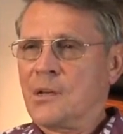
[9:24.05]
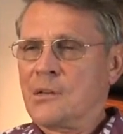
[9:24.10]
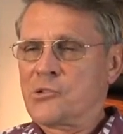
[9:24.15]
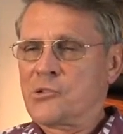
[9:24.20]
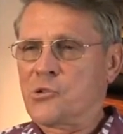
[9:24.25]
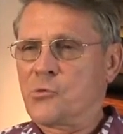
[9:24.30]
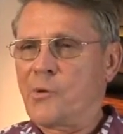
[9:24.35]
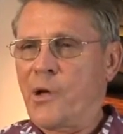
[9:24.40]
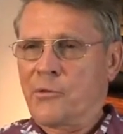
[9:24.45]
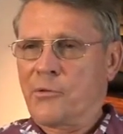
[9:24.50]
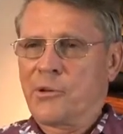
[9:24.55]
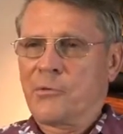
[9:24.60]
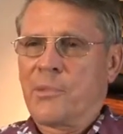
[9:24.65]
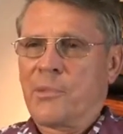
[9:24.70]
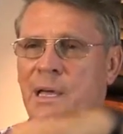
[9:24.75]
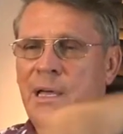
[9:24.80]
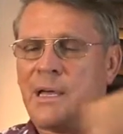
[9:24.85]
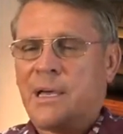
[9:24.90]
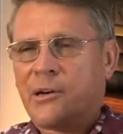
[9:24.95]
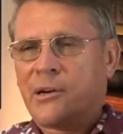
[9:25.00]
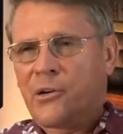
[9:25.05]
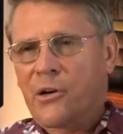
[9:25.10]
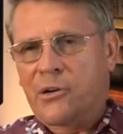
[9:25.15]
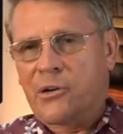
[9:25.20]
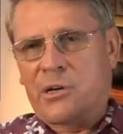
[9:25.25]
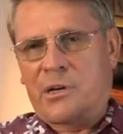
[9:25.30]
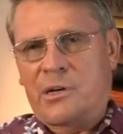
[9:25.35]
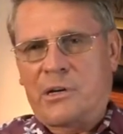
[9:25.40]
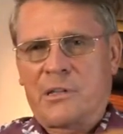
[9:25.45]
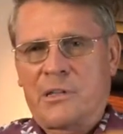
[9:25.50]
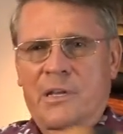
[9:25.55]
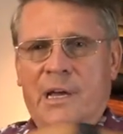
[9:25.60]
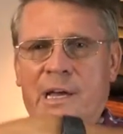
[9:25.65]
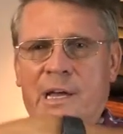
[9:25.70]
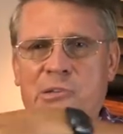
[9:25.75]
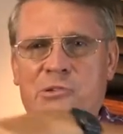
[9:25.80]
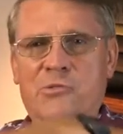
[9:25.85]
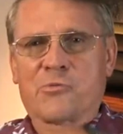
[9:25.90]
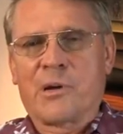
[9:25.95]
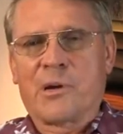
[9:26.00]
Surrounded by Antarctica, the
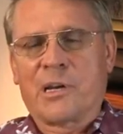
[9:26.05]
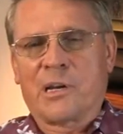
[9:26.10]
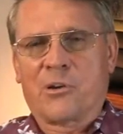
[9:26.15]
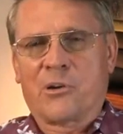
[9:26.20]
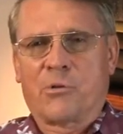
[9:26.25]
ice ring,